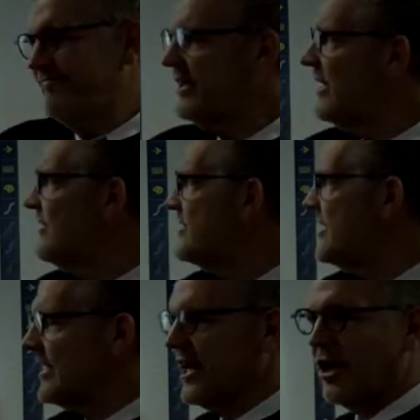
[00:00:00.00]
you know, this
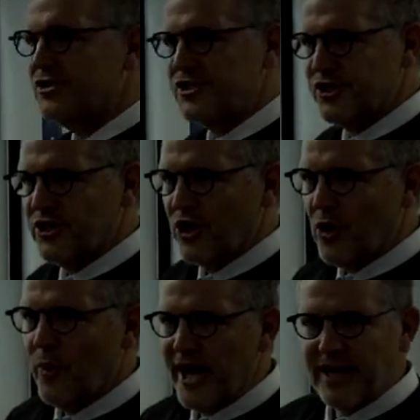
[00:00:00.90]
technology is going to go
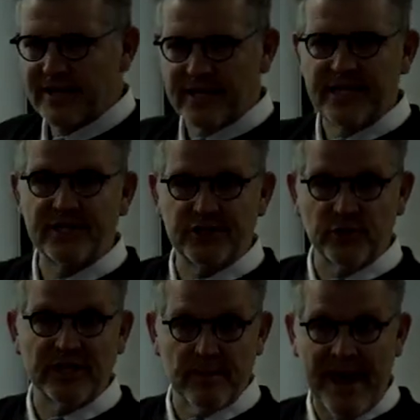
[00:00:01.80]
away. And then he's
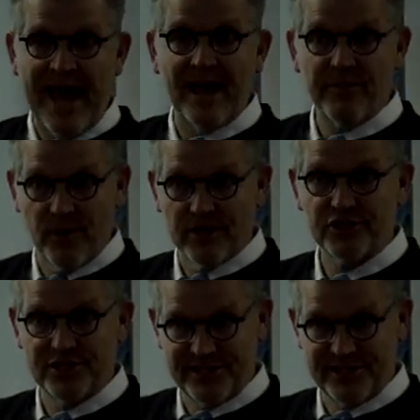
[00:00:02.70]
doing the math while she's